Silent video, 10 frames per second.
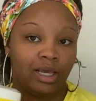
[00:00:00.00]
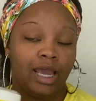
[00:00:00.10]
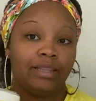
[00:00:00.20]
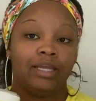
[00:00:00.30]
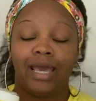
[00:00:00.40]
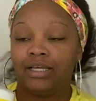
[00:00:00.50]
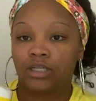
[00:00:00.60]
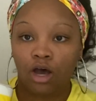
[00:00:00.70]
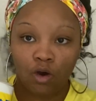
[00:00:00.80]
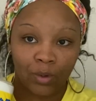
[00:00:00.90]
And then as
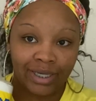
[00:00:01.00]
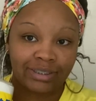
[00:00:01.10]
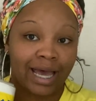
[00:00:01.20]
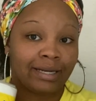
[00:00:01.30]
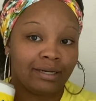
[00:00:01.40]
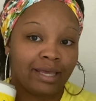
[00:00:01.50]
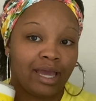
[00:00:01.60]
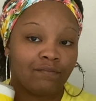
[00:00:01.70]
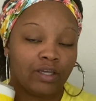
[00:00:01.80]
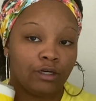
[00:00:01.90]
always, I didn't
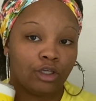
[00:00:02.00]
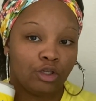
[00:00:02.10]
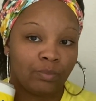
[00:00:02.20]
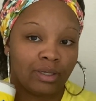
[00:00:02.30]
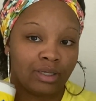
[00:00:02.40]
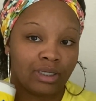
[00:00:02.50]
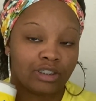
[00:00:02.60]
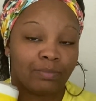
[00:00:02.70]
have any coupons,